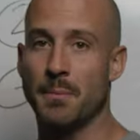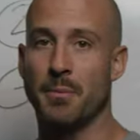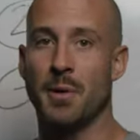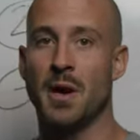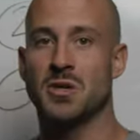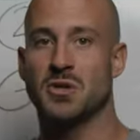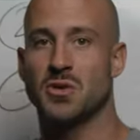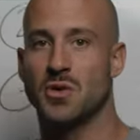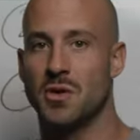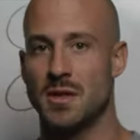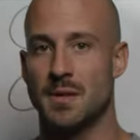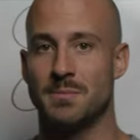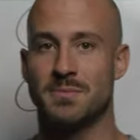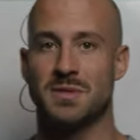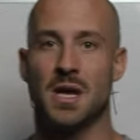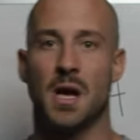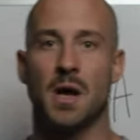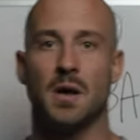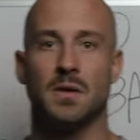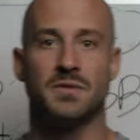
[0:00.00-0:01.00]
of pressure on
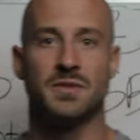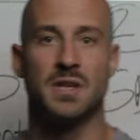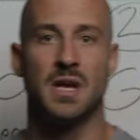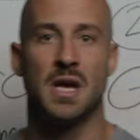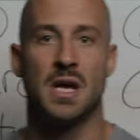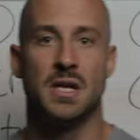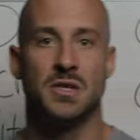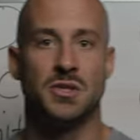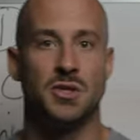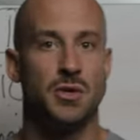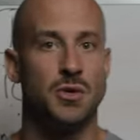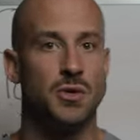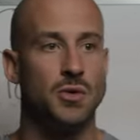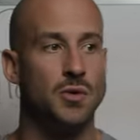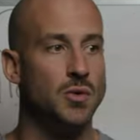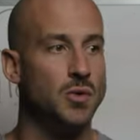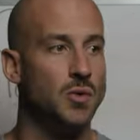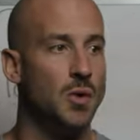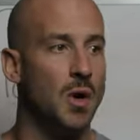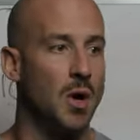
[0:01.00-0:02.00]
themselves
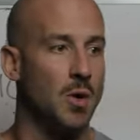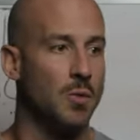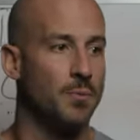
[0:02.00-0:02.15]
to